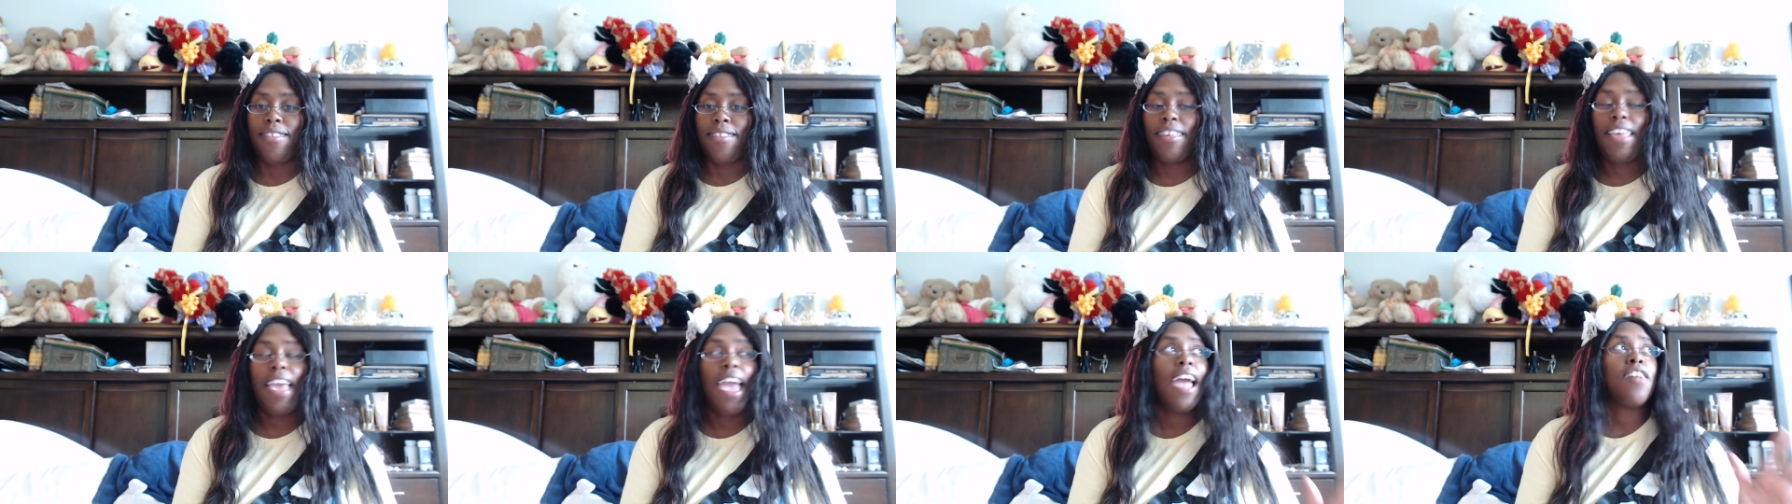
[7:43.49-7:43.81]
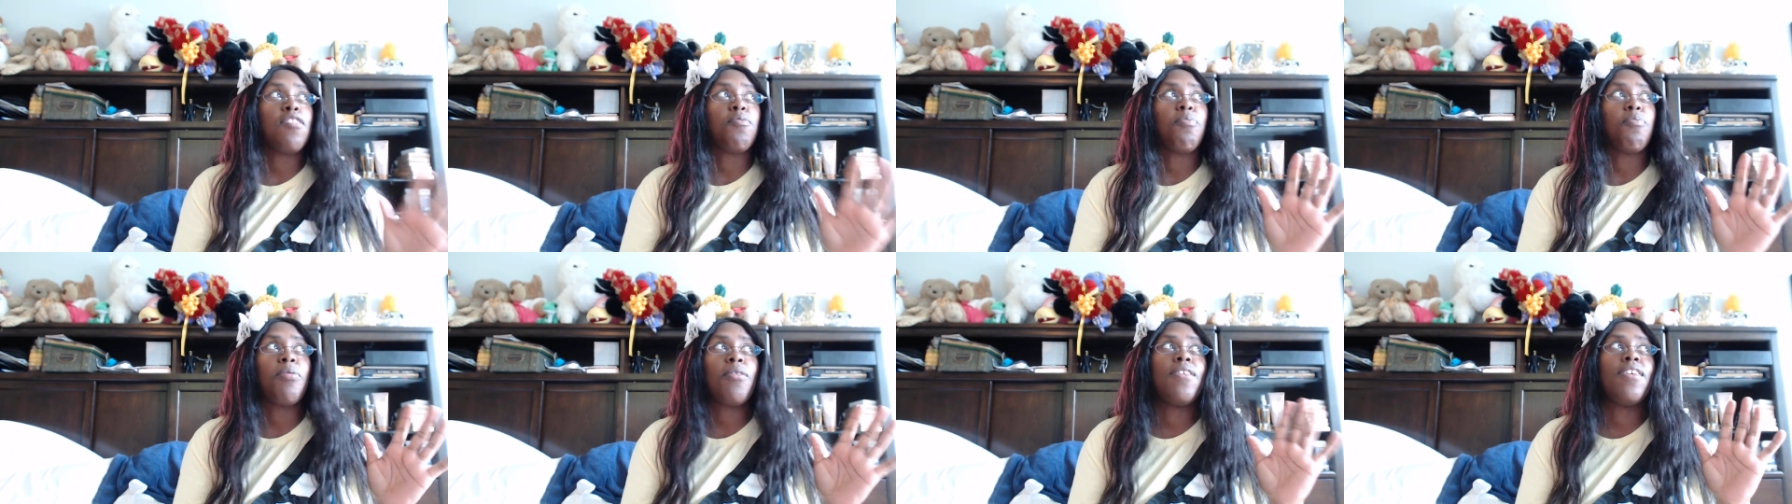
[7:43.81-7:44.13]

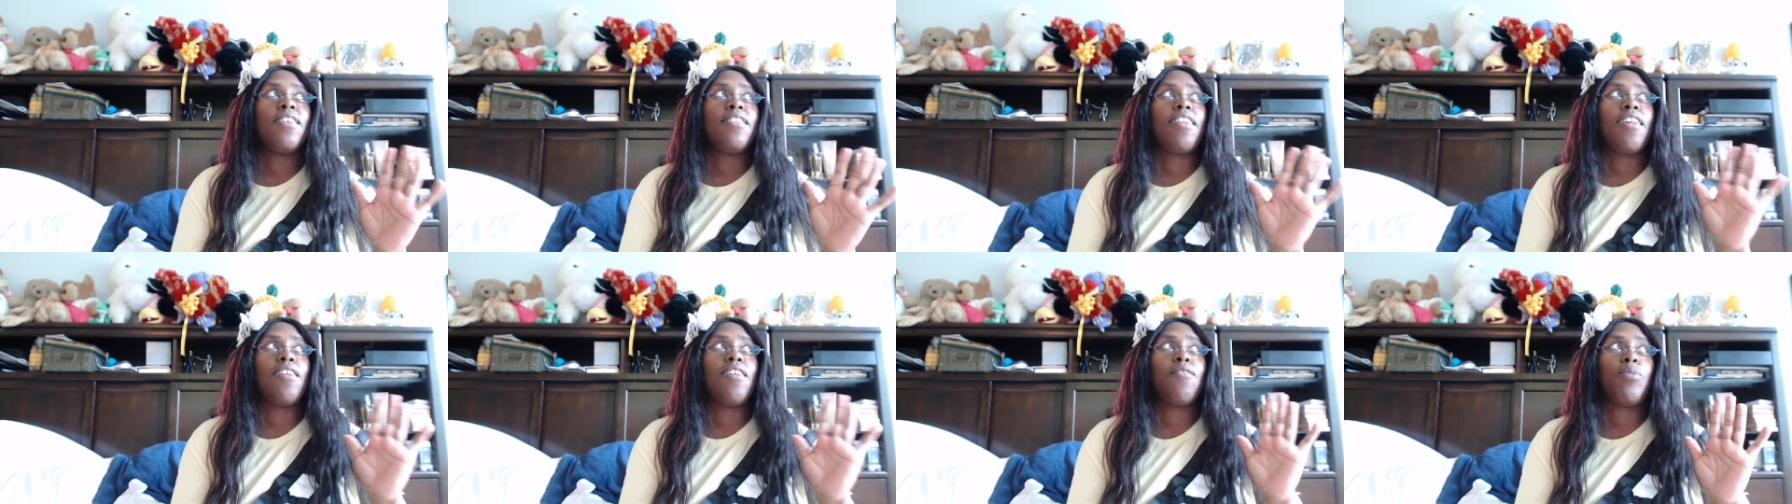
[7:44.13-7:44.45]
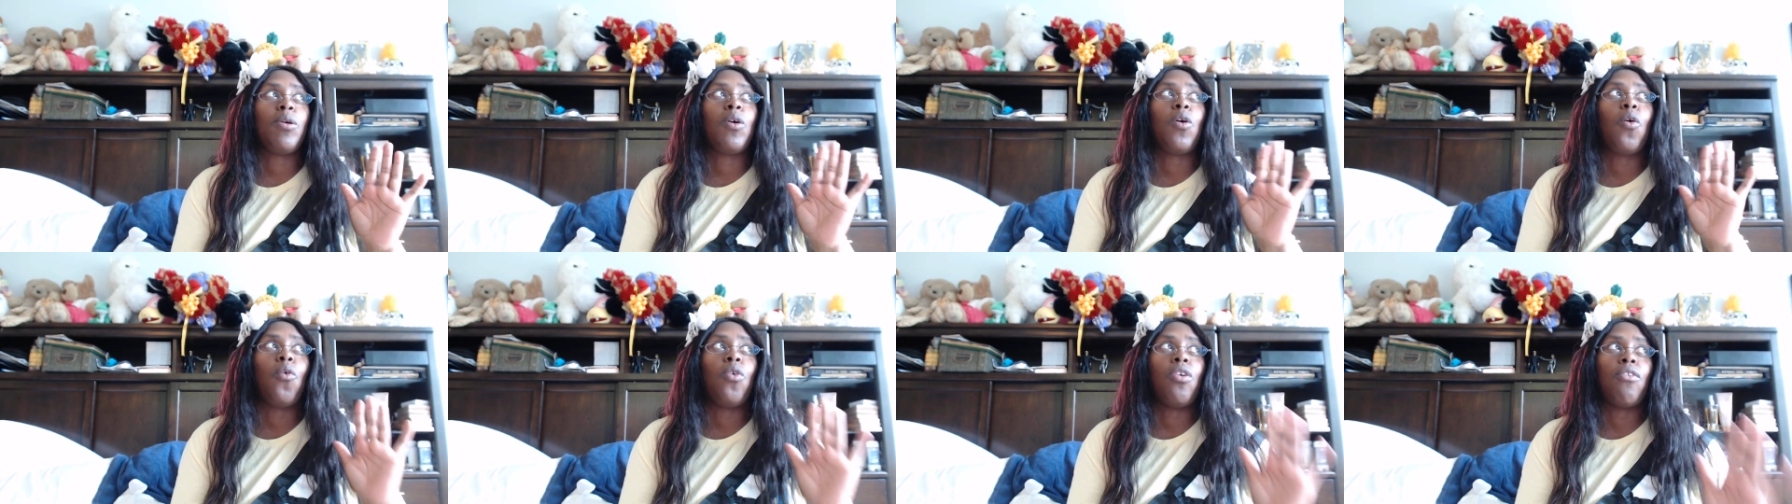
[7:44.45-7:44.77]
Cat prints have
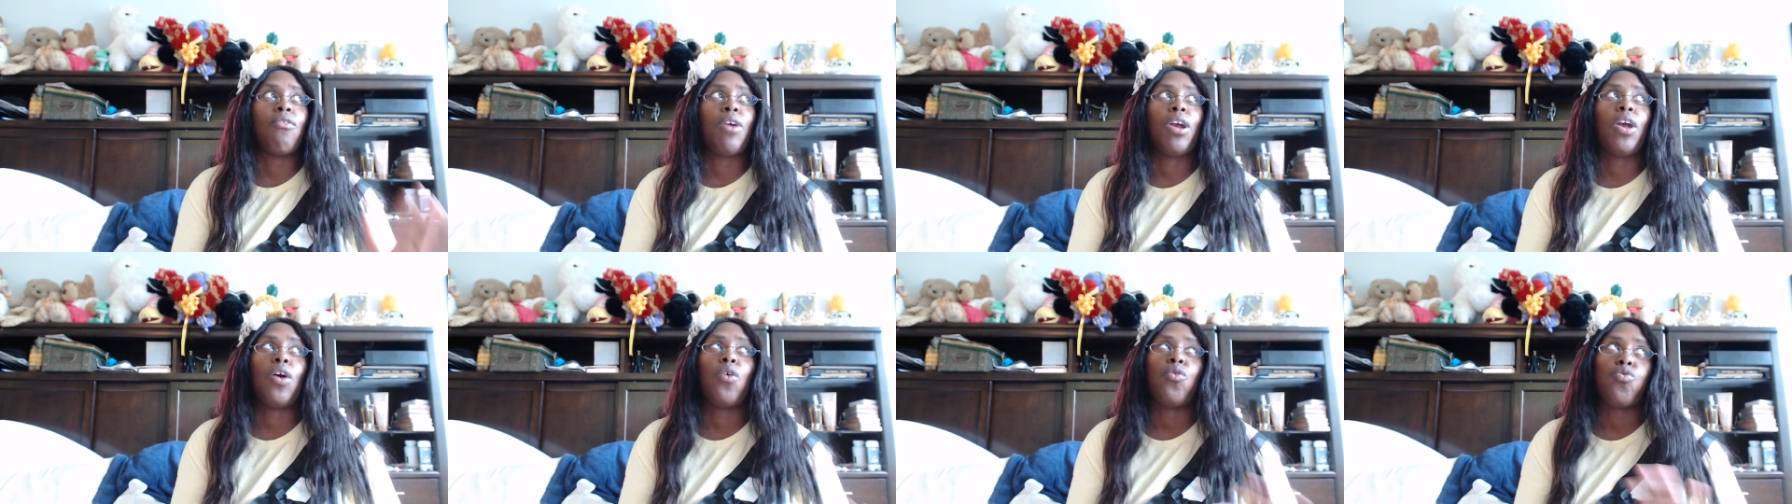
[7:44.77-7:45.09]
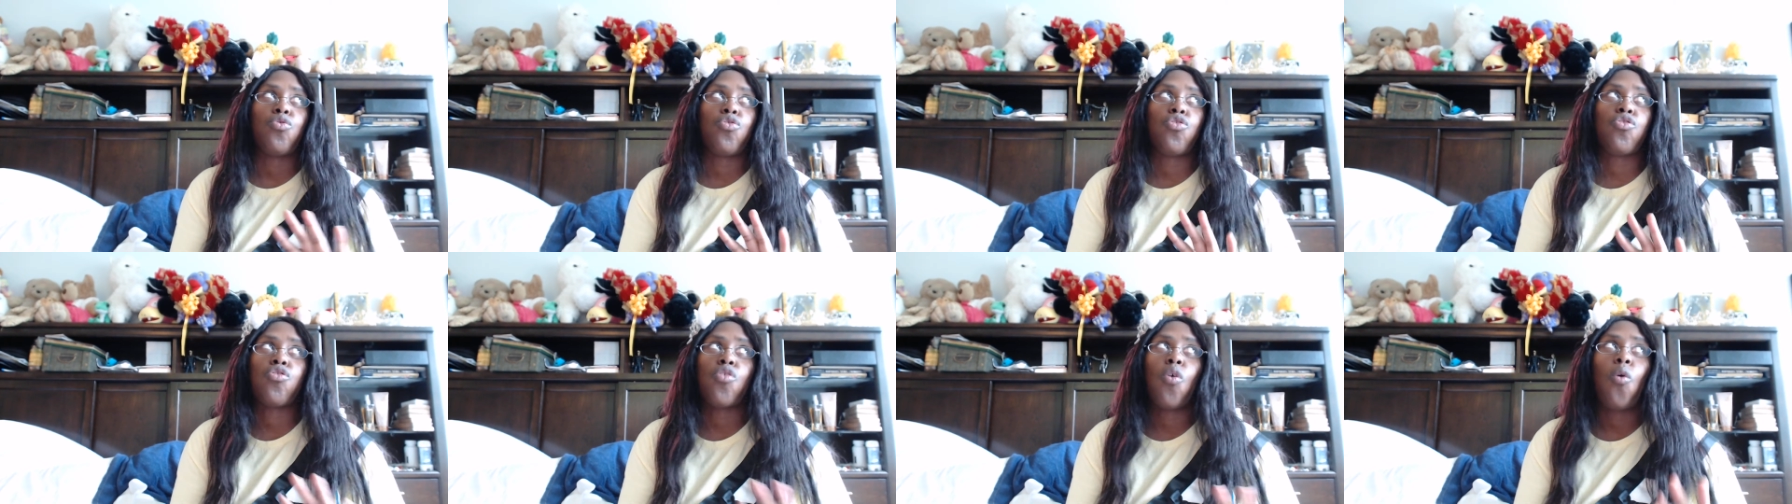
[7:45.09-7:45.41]
been going around
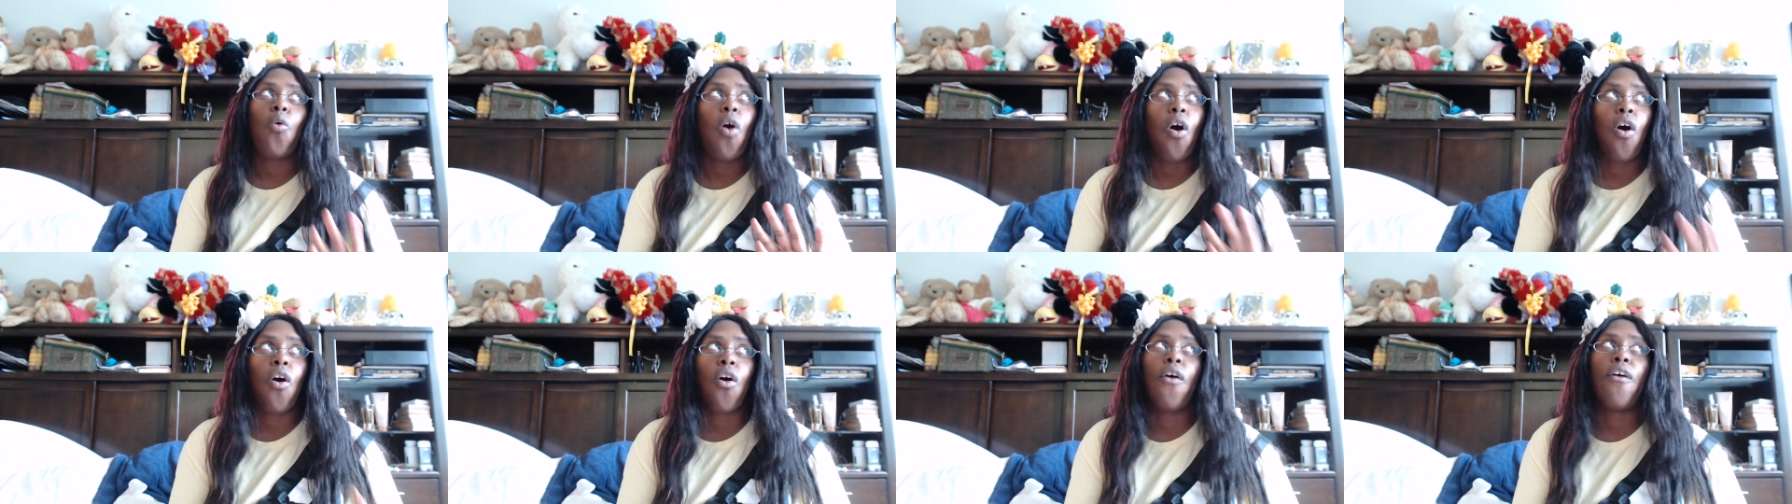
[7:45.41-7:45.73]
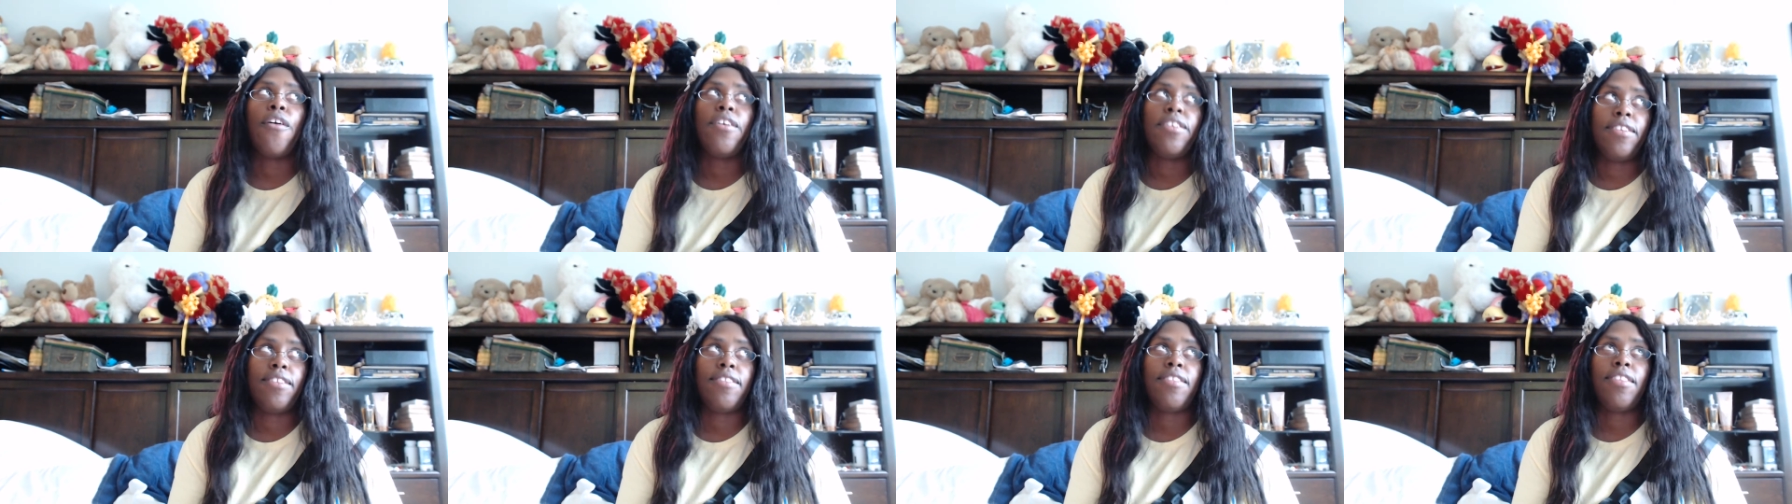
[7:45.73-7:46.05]
so
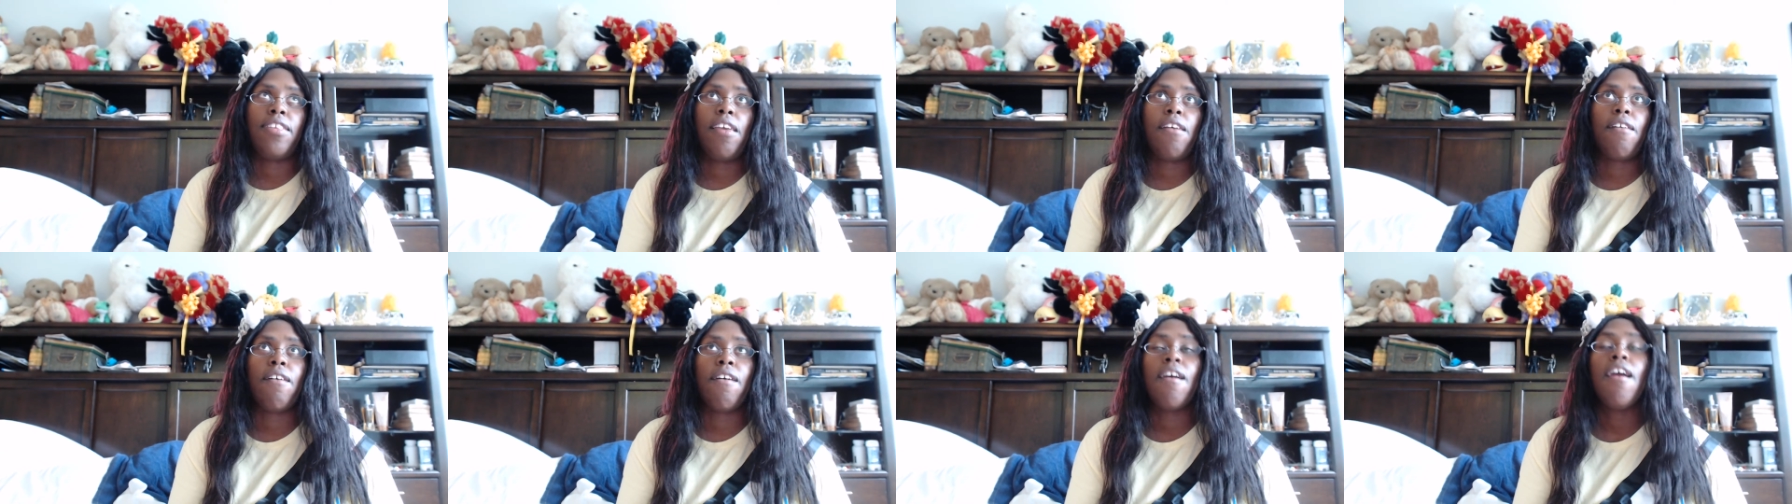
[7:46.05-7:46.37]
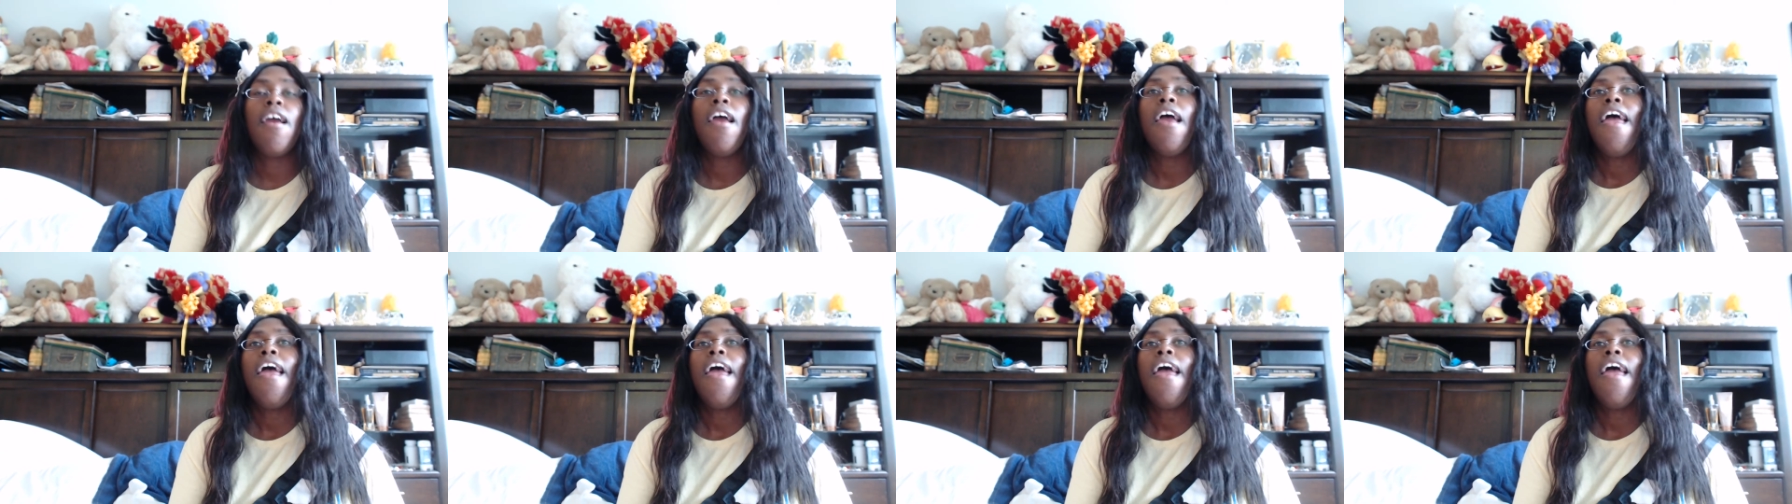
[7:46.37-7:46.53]
hard this year.